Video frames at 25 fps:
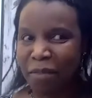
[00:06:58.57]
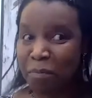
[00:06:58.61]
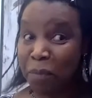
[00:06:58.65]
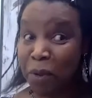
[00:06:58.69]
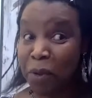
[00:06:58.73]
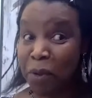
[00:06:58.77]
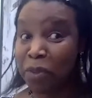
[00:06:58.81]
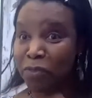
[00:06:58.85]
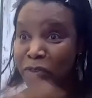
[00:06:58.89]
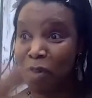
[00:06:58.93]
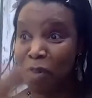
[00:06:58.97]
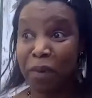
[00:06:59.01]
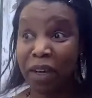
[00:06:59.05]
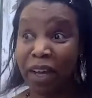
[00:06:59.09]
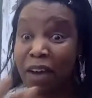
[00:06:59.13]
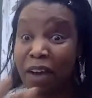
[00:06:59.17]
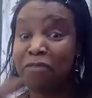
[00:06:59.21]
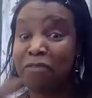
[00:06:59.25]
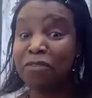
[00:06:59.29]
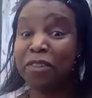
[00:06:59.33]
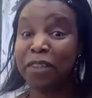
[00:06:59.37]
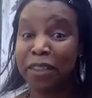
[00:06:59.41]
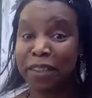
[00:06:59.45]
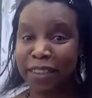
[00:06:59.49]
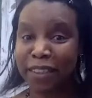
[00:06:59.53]
both from
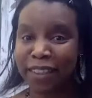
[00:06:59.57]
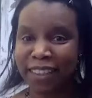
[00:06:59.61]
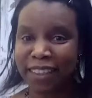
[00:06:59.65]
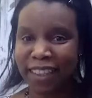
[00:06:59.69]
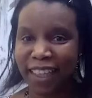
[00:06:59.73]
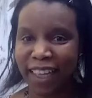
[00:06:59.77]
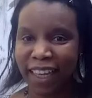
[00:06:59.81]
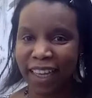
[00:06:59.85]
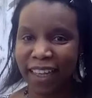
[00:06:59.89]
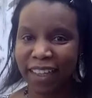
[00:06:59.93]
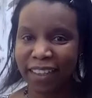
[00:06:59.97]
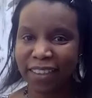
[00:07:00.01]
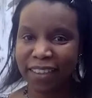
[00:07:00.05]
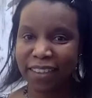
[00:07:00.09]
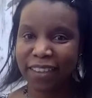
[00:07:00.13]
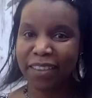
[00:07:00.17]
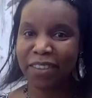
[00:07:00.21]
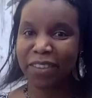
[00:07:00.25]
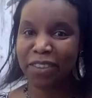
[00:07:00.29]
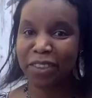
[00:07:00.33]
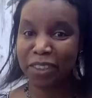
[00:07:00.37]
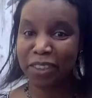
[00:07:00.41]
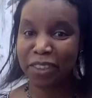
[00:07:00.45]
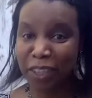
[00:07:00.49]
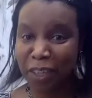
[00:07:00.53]
governance and
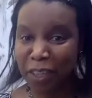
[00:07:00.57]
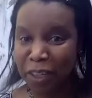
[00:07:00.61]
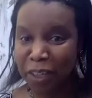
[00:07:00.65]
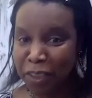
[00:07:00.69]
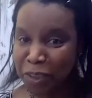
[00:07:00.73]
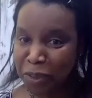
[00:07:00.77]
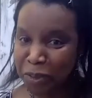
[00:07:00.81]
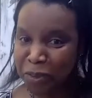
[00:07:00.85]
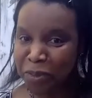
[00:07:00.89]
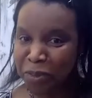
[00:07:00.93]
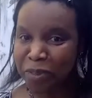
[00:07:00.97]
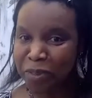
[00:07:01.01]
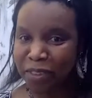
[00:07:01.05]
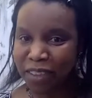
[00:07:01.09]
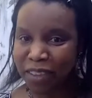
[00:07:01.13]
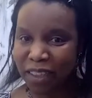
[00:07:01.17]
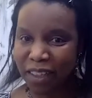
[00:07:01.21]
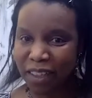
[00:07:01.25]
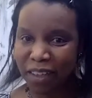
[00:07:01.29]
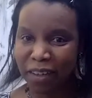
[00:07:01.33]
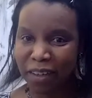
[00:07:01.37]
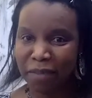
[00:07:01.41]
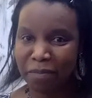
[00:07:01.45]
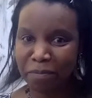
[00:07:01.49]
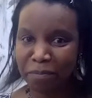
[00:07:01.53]
societal
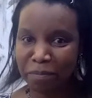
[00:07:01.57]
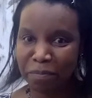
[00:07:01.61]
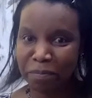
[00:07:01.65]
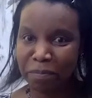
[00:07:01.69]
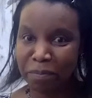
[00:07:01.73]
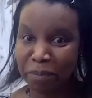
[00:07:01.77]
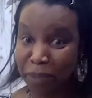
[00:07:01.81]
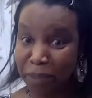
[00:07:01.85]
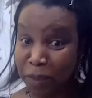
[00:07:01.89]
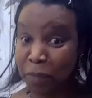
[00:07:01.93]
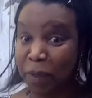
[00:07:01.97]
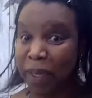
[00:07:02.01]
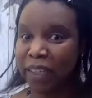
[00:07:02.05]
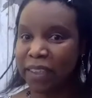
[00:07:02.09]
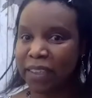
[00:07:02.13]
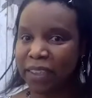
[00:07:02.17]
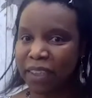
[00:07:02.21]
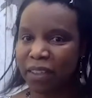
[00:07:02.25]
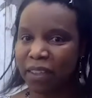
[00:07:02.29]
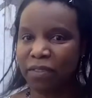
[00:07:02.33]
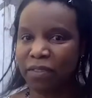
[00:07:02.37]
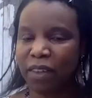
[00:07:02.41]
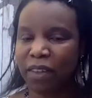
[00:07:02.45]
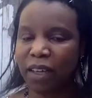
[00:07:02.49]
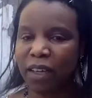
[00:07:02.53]
um,
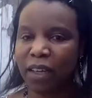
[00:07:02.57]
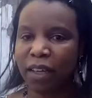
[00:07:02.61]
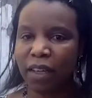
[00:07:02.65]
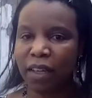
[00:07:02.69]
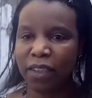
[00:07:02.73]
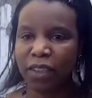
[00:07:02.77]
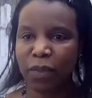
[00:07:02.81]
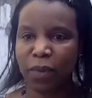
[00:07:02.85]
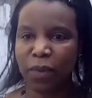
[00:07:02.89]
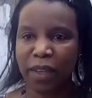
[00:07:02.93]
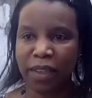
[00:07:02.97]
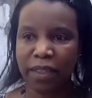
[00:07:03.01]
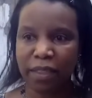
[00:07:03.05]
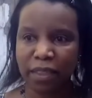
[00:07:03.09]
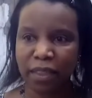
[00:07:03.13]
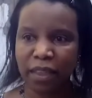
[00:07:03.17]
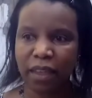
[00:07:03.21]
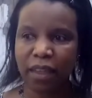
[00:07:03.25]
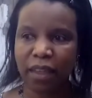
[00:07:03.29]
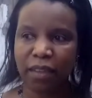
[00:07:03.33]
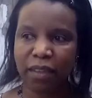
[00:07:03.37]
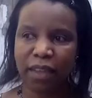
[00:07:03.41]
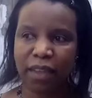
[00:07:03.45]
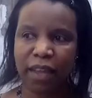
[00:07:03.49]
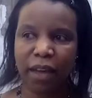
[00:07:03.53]
perspective so I
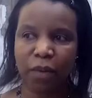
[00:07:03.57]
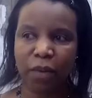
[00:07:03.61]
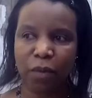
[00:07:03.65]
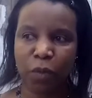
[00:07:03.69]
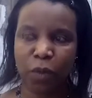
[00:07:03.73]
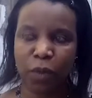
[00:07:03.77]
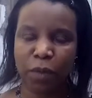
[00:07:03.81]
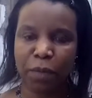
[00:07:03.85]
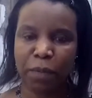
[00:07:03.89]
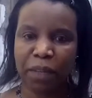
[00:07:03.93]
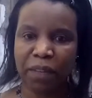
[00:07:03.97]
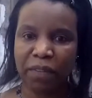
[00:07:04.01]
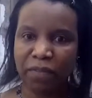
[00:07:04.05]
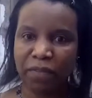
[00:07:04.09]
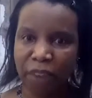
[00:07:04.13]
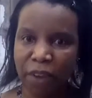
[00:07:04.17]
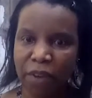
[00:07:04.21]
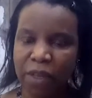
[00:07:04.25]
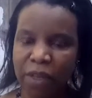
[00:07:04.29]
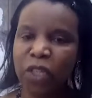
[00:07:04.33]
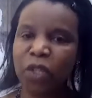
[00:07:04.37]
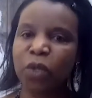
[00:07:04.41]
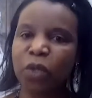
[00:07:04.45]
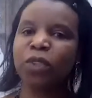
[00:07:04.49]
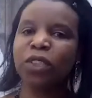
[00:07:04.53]
think that would be
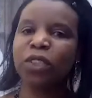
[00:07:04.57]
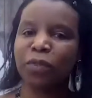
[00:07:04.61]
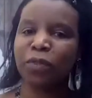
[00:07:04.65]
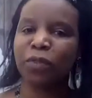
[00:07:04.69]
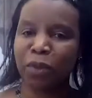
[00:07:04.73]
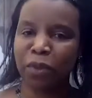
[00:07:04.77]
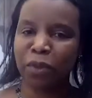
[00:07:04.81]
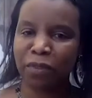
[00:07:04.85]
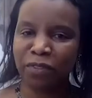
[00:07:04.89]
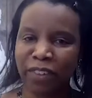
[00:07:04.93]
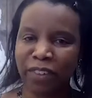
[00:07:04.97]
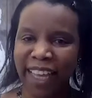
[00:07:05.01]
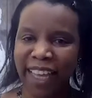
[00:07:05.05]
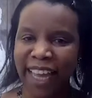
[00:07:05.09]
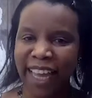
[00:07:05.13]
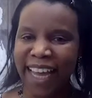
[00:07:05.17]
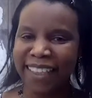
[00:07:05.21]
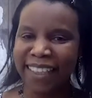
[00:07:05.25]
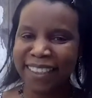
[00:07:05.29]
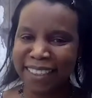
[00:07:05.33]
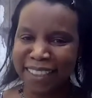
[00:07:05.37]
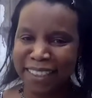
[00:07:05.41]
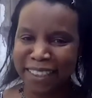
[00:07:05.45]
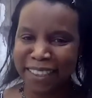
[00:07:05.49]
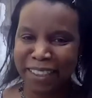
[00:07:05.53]
very useful
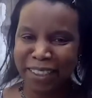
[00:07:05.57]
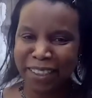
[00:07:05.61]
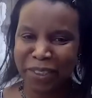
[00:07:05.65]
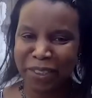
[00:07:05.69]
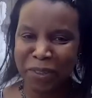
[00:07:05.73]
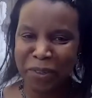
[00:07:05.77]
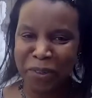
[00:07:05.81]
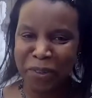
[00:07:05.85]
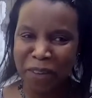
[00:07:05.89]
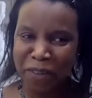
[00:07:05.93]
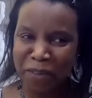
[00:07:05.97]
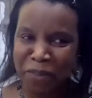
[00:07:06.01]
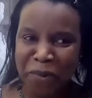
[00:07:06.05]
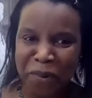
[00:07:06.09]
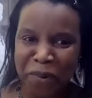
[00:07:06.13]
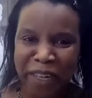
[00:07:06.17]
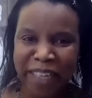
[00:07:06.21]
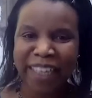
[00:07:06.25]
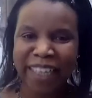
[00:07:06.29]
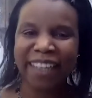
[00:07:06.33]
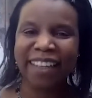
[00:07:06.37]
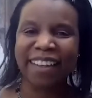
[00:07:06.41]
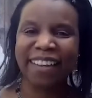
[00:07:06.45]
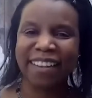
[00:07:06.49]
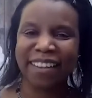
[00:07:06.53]
candidates who have
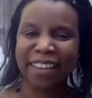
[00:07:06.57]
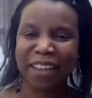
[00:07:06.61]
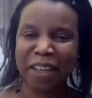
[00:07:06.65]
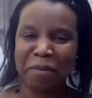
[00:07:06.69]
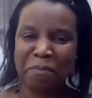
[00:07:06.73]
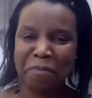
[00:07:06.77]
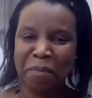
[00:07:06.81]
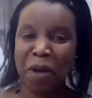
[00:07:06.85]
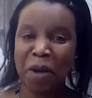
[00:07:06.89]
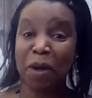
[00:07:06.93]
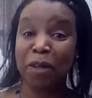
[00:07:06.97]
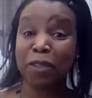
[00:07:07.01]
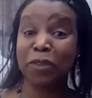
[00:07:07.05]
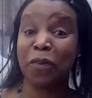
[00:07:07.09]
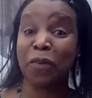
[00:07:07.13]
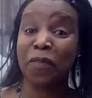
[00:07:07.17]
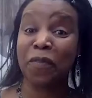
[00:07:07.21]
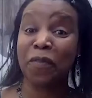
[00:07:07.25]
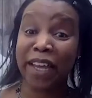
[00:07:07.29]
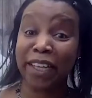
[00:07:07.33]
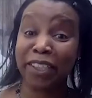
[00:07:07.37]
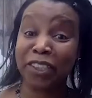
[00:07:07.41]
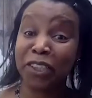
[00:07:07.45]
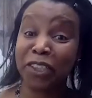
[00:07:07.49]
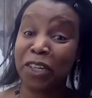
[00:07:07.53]
already embarked on
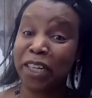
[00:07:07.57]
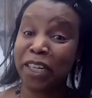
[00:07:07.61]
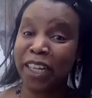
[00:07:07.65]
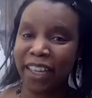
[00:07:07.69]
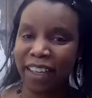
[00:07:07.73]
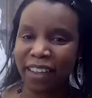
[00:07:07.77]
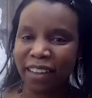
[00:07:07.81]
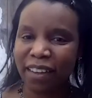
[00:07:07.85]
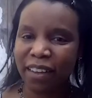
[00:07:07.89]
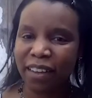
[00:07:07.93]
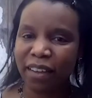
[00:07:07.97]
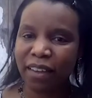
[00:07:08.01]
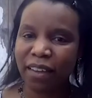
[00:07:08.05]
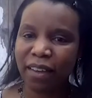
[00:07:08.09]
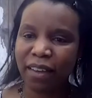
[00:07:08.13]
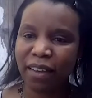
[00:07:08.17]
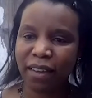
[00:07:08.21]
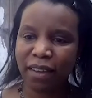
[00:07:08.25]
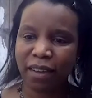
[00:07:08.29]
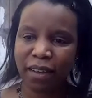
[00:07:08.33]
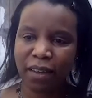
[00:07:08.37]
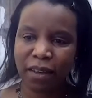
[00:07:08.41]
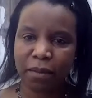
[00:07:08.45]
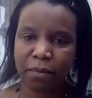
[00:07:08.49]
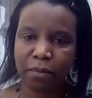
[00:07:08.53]
that journey
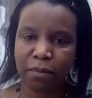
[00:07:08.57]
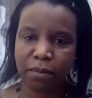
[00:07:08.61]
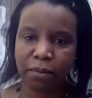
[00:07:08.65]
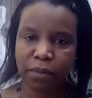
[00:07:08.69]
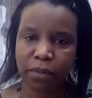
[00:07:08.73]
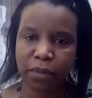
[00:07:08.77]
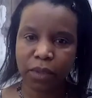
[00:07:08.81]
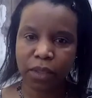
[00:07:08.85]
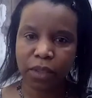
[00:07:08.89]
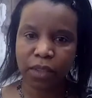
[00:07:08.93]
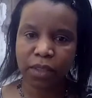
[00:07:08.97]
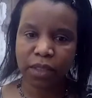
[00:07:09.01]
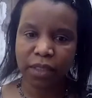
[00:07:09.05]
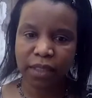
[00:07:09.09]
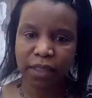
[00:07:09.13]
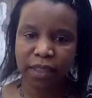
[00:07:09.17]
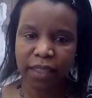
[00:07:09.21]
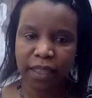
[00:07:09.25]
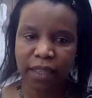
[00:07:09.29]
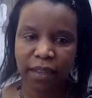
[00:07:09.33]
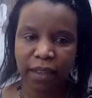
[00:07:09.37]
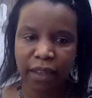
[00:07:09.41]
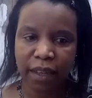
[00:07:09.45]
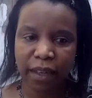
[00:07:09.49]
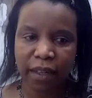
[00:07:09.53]
um, to, to
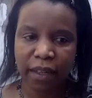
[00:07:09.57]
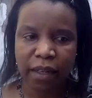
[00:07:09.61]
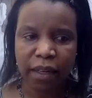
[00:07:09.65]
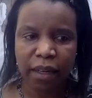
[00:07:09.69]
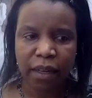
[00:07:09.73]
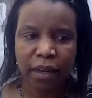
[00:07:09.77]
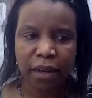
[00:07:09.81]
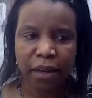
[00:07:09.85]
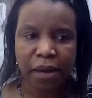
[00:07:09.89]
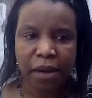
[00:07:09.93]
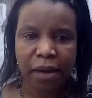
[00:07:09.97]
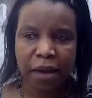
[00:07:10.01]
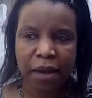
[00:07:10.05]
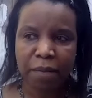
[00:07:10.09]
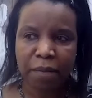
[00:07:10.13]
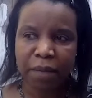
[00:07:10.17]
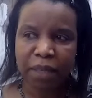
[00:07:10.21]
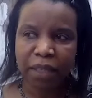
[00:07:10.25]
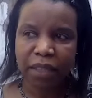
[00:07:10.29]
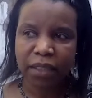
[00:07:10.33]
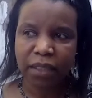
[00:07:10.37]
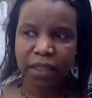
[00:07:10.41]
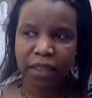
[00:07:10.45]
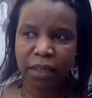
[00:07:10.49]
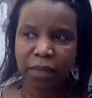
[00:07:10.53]
see that um,
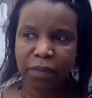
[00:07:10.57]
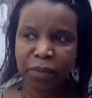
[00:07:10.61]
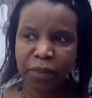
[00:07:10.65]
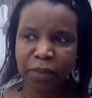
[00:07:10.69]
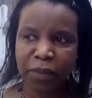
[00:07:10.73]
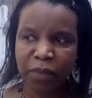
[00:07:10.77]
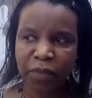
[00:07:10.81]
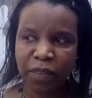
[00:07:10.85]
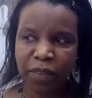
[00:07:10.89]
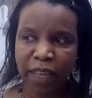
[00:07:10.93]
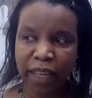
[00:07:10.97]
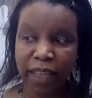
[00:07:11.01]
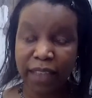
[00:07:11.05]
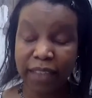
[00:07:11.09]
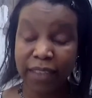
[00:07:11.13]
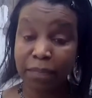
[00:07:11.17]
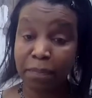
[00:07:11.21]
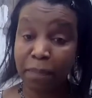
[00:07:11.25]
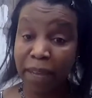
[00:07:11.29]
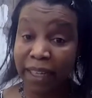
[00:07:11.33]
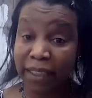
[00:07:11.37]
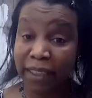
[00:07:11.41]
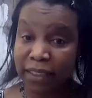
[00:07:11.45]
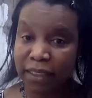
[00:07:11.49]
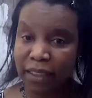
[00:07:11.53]
in terms of
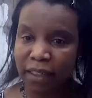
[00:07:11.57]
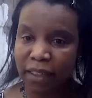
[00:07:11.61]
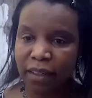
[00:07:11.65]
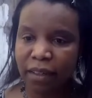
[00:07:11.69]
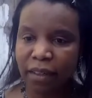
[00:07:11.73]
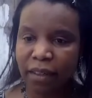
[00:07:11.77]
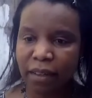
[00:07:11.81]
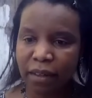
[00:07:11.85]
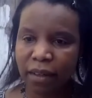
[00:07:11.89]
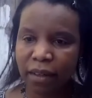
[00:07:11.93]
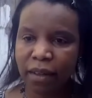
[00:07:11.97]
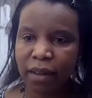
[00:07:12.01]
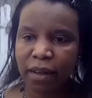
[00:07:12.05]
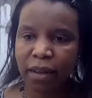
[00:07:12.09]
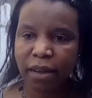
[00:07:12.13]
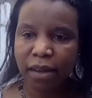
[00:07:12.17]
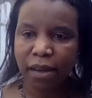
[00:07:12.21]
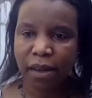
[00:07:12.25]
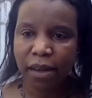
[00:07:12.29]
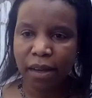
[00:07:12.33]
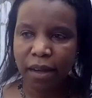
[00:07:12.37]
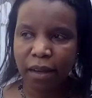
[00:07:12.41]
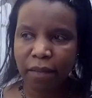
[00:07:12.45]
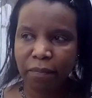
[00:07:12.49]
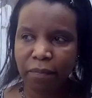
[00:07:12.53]
expanding,
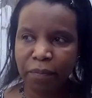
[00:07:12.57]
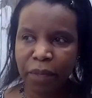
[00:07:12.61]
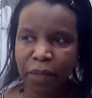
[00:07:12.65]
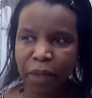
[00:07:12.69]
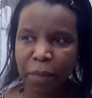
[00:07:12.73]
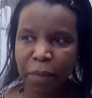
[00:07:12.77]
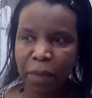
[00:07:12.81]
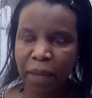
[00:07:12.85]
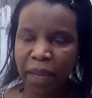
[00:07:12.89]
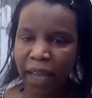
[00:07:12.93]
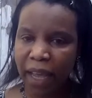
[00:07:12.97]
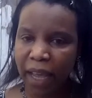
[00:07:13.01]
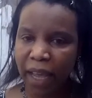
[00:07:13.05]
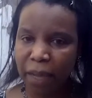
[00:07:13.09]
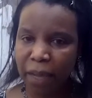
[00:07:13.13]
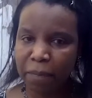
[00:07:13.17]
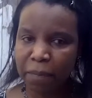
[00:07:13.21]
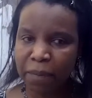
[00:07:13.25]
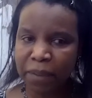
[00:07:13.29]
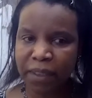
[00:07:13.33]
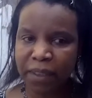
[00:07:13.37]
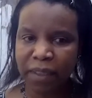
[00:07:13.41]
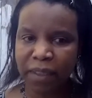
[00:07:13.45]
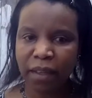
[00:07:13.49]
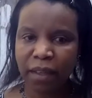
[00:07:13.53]
um,
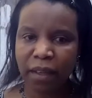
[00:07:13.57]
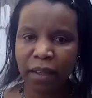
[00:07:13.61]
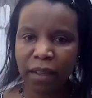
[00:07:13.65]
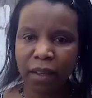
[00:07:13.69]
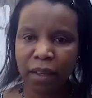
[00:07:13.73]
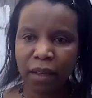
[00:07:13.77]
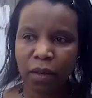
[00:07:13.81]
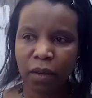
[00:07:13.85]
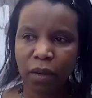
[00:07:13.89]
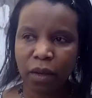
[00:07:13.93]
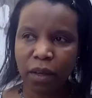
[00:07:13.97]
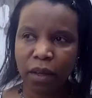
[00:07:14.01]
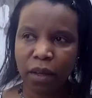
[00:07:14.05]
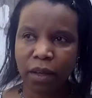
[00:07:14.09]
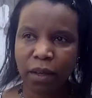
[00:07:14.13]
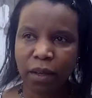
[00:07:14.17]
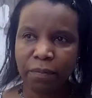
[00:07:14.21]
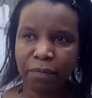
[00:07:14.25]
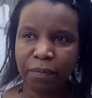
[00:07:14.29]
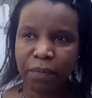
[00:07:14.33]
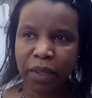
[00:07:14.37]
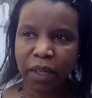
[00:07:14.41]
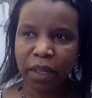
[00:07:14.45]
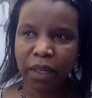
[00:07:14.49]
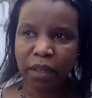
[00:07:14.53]
perhaps
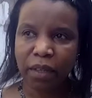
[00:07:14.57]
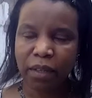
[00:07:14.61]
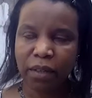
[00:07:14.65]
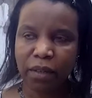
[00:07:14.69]
um,